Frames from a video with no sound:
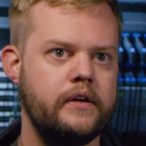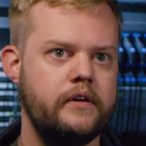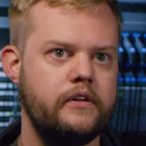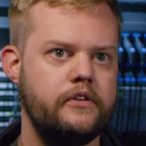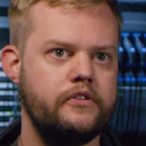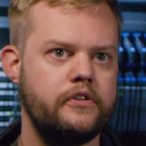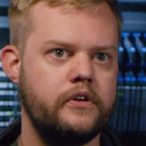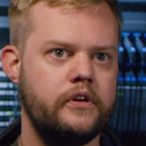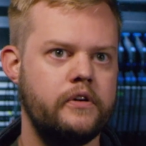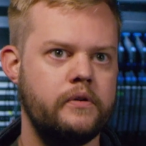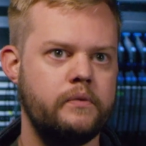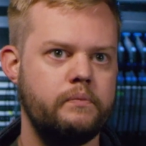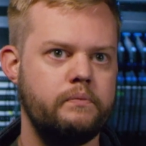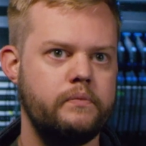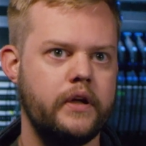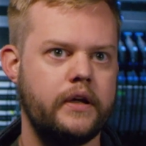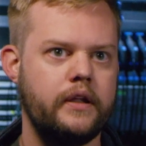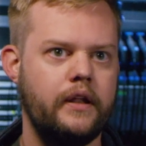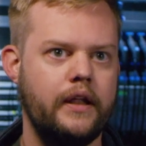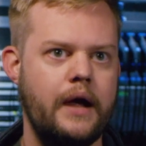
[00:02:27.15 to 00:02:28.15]
So
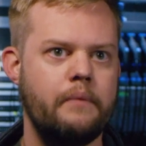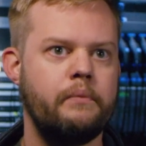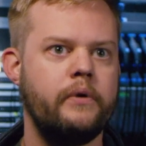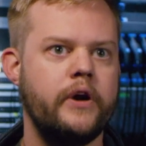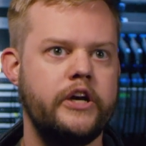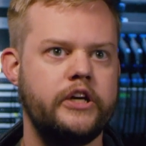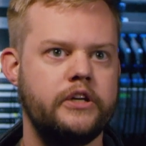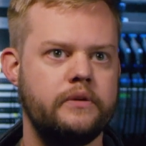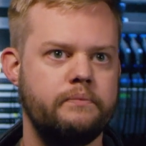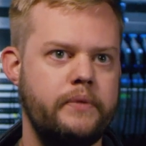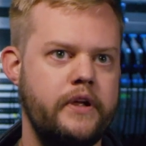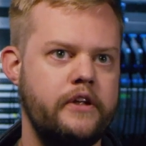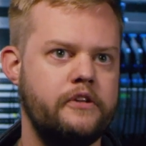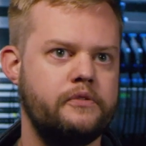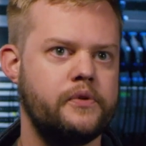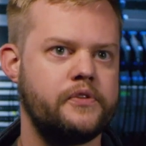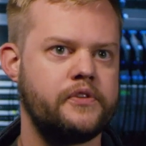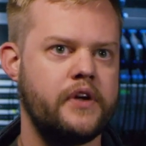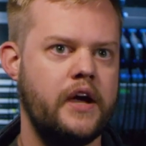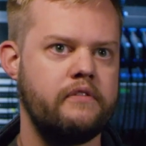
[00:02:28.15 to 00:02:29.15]
the collaboration
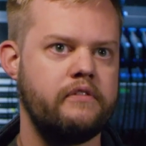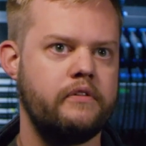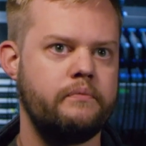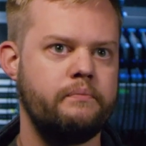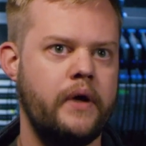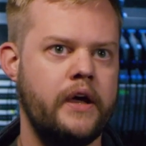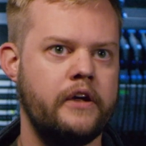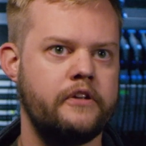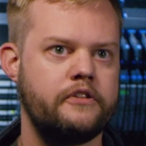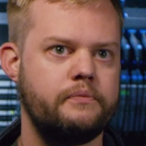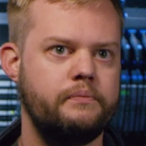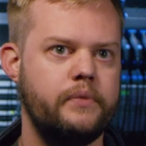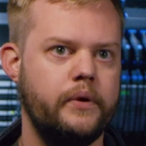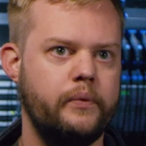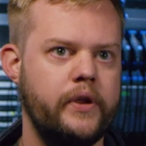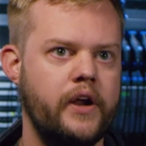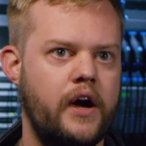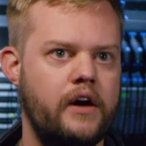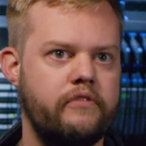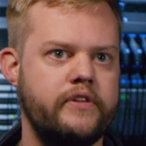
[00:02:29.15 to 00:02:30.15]
piece was kind of a mess, but
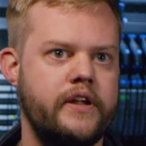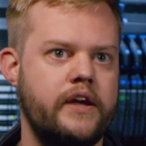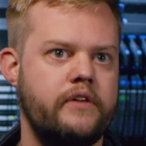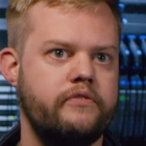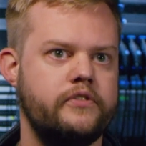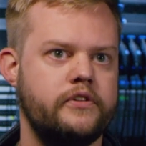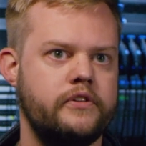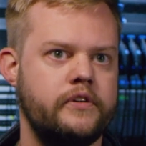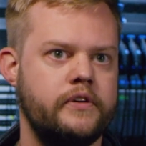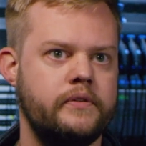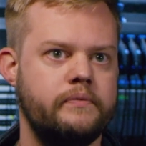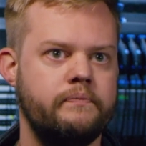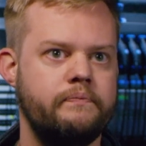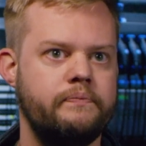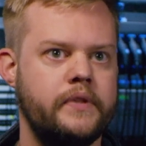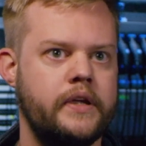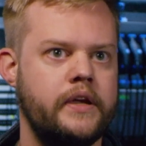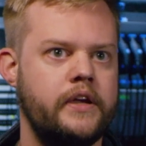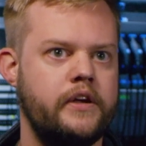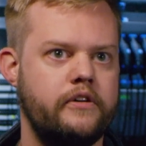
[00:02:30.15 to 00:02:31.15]
we'd often have to
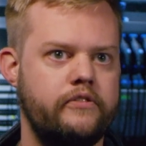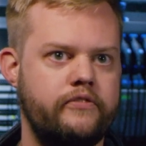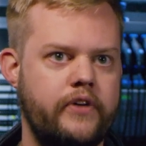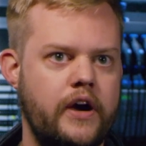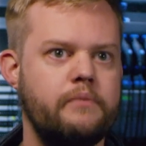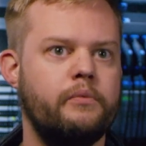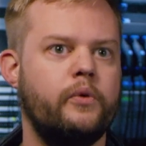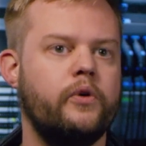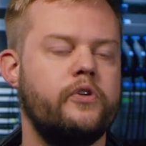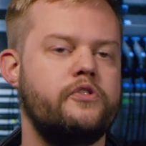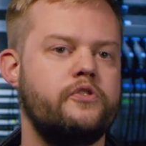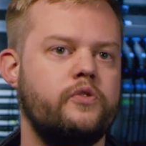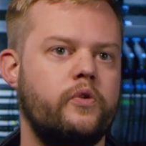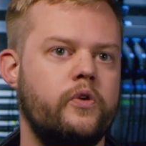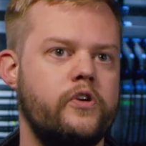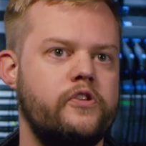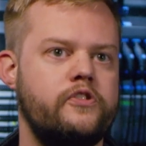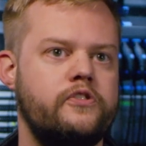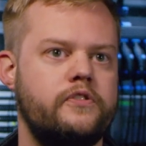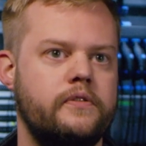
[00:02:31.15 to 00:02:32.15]
find more
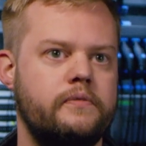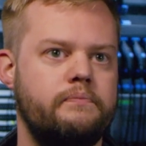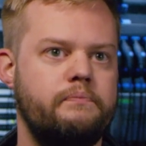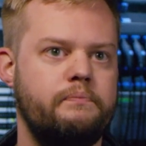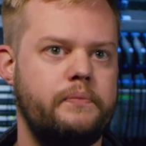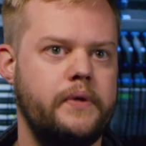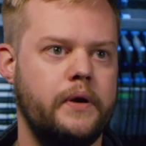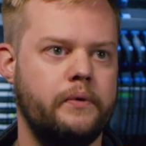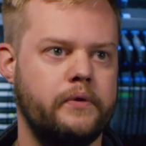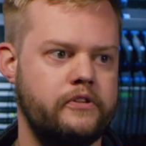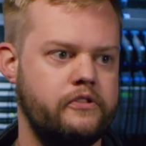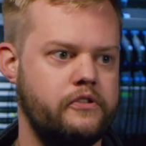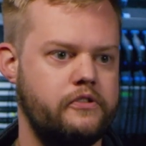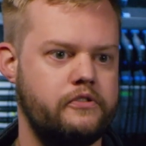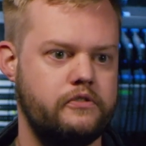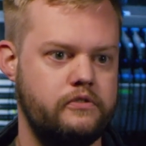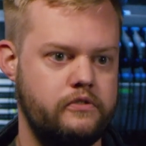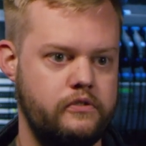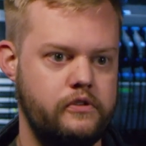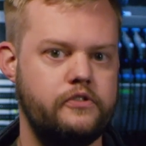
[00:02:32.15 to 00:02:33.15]
storage to be able to
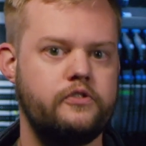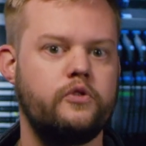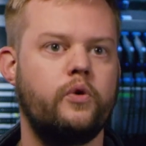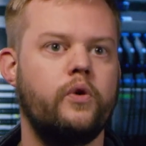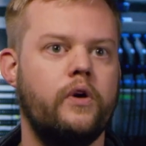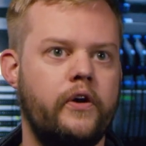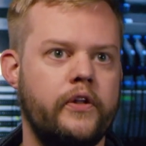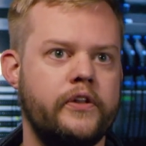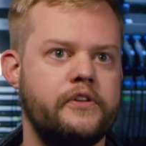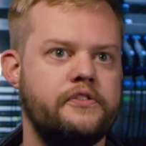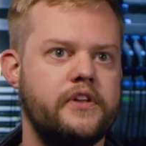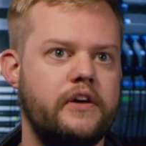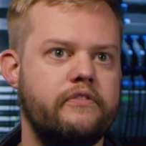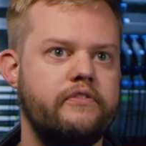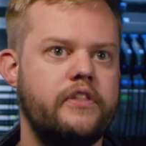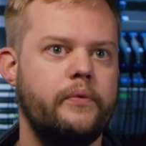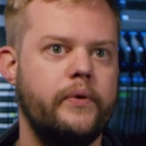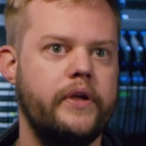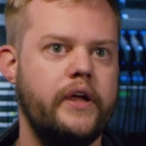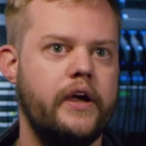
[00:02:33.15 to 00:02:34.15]
just store all the stuff
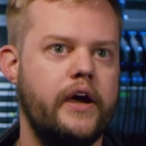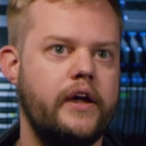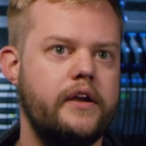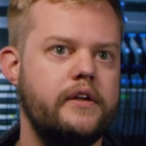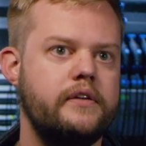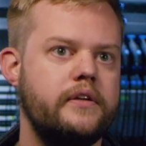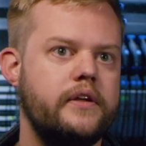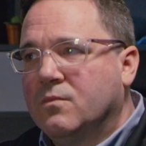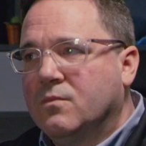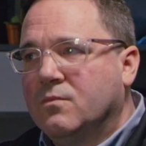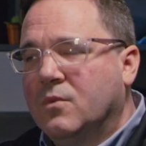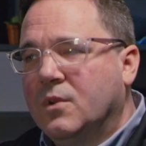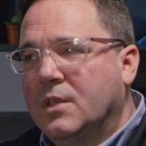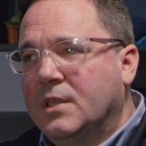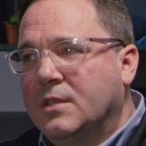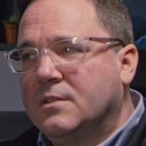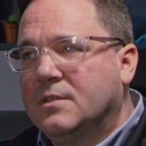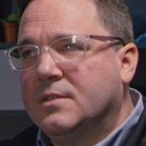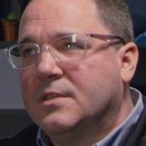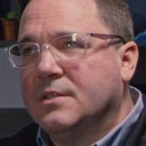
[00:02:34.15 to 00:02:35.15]
that we had.
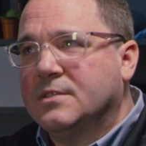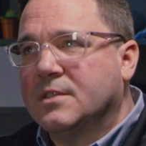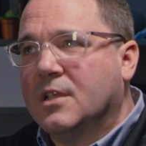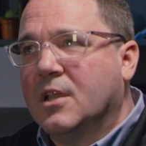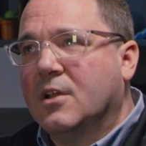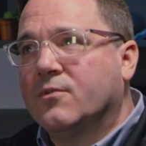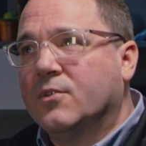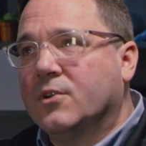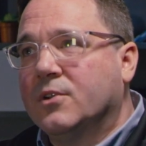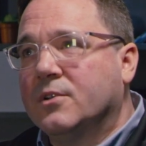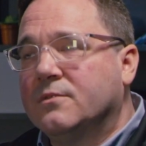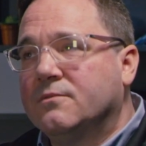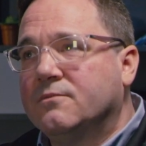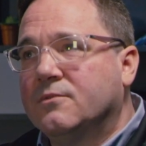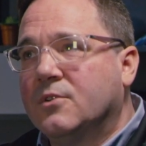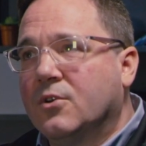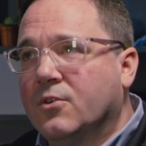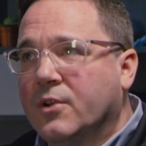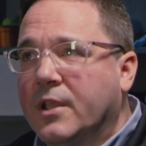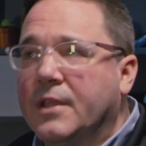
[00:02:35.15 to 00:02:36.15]
We discovered
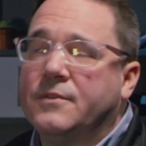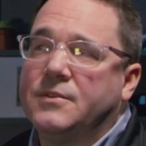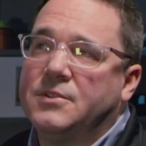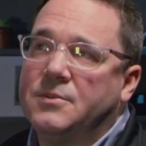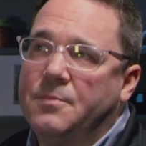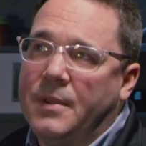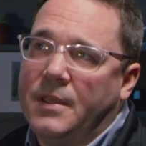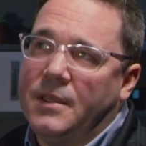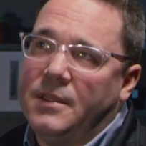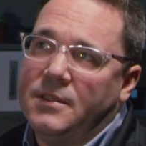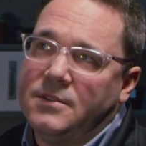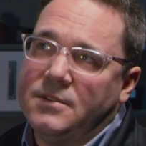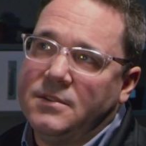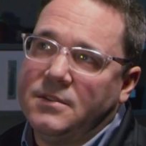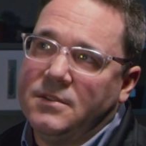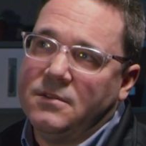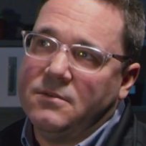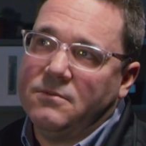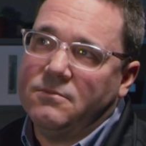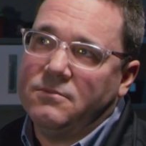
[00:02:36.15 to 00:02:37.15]

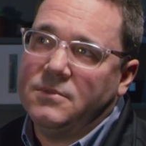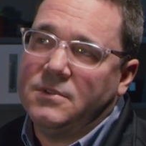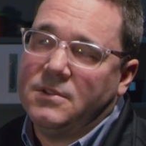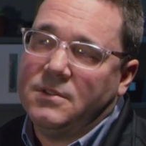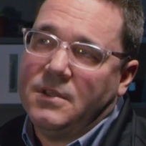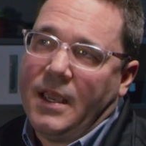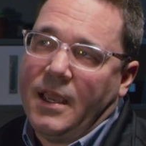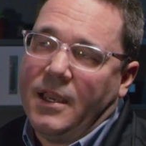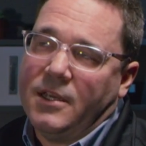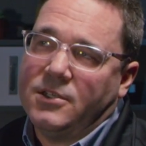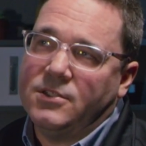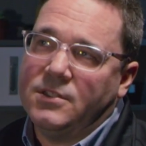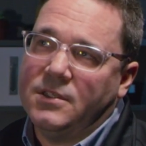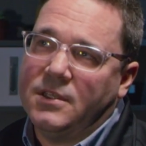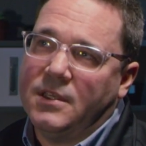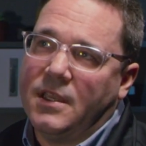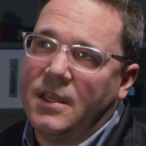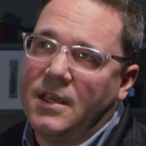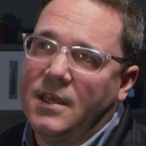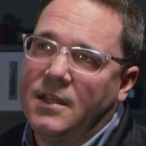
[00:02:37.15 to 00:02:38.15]
creative.space
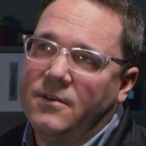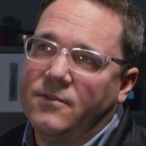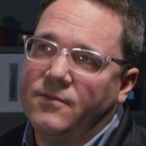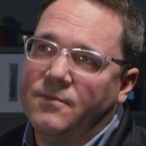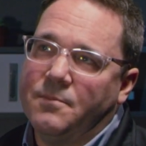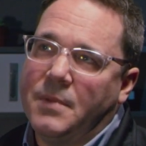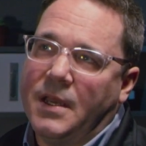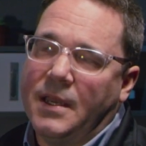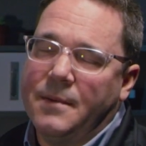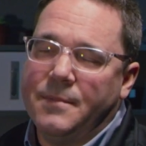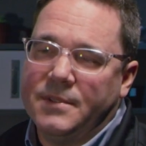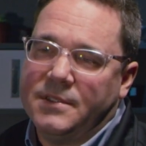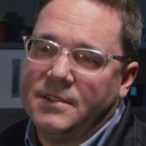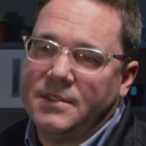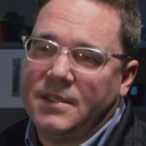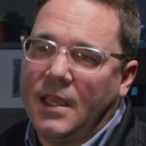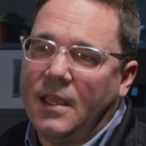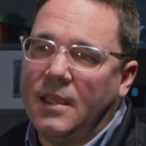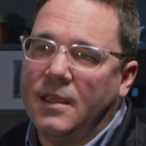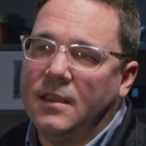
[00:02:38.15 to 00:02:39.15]
actually kind of by
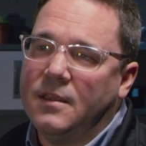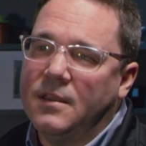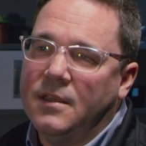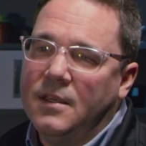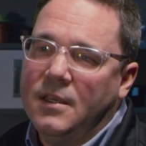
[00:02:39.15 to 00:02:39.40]
mistake.